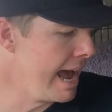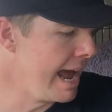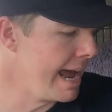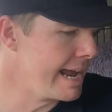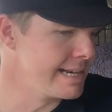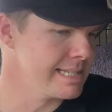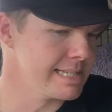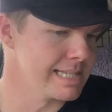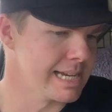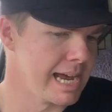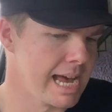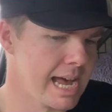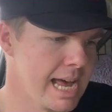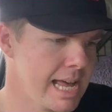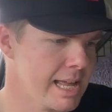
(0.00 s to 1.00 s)
And
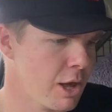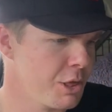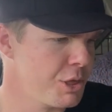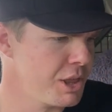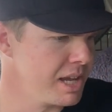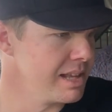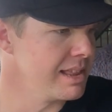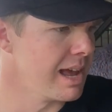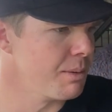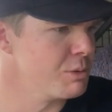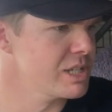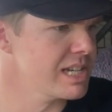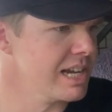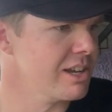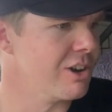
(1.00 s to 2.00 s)
uh, I think that
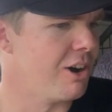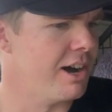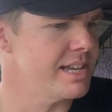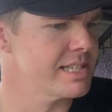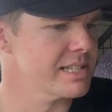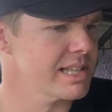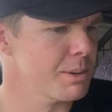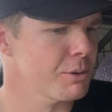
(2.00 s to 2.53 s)
was it, guys.